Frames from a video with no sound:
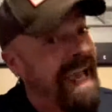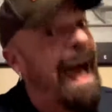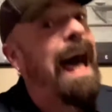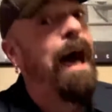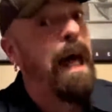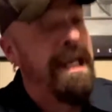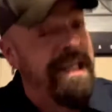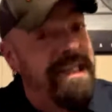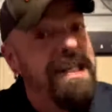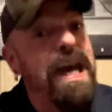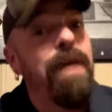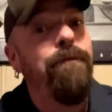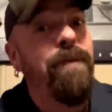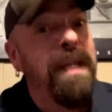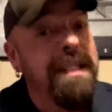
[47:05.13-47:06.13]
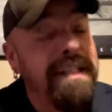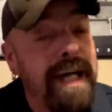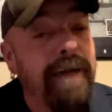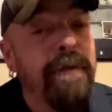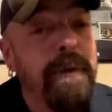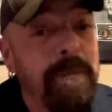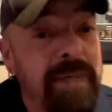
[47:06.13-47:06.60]
I definitely
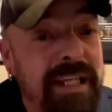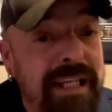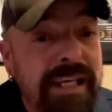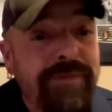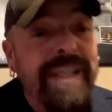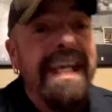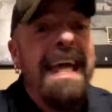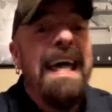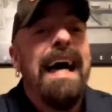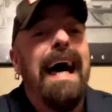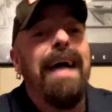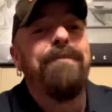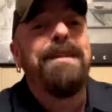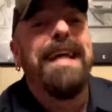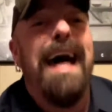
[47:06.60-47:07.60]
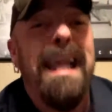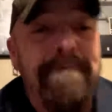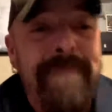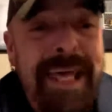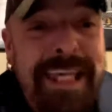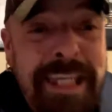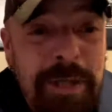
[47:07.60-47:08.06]
believe it. I've got to
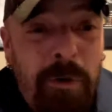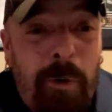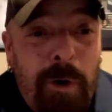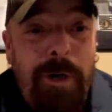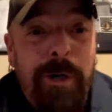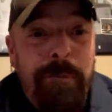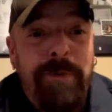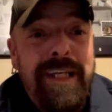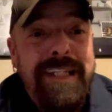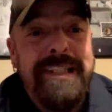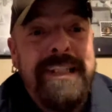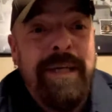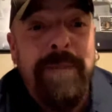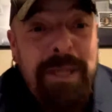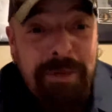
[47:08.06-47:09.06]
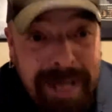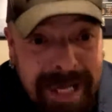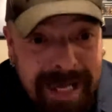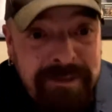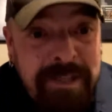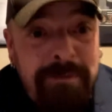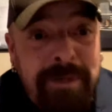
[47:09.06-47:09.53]
make an order. Please tell me you
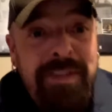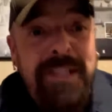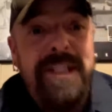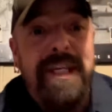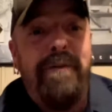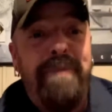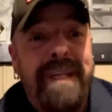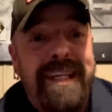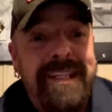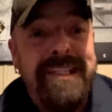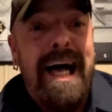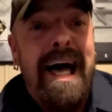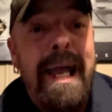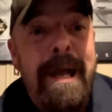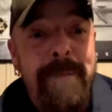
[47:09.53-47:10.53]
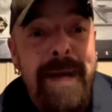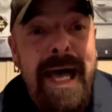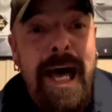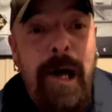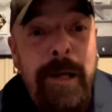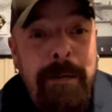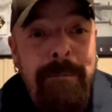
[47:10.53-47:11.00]
have some on the shelf because I am
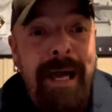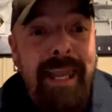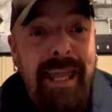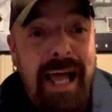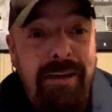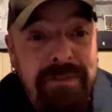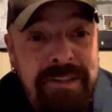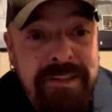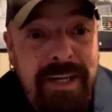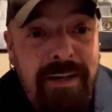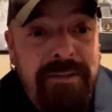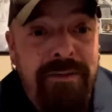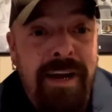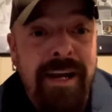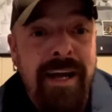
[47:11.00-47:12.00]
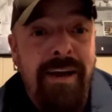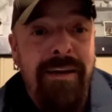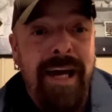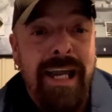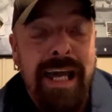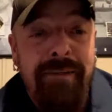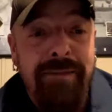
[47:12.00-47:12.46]
out and my life sucks right now
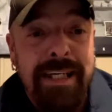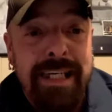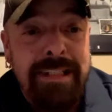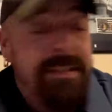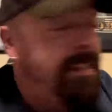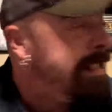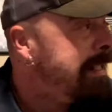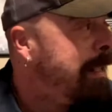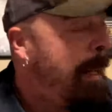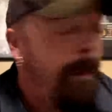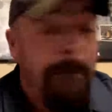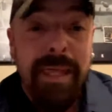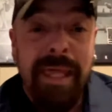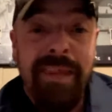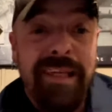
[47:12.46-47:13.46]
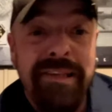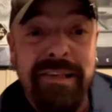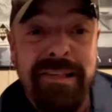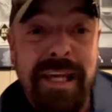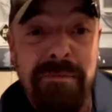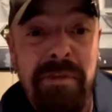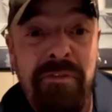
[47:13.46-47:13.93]
not having it. And this is
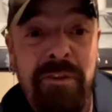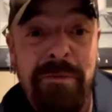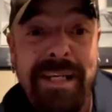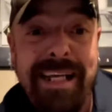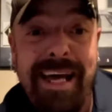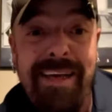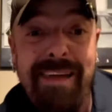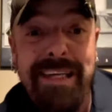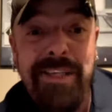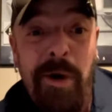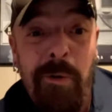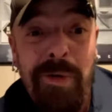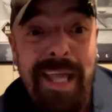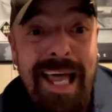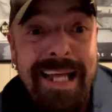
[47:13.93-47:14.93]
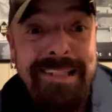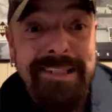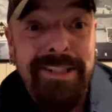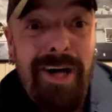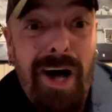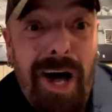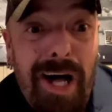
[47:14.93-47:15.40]
coming from a guy that don't like
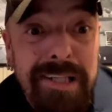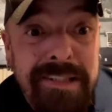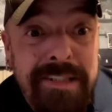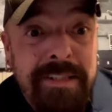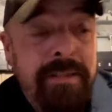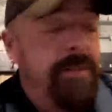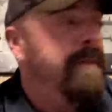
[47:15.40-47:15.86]
sauce.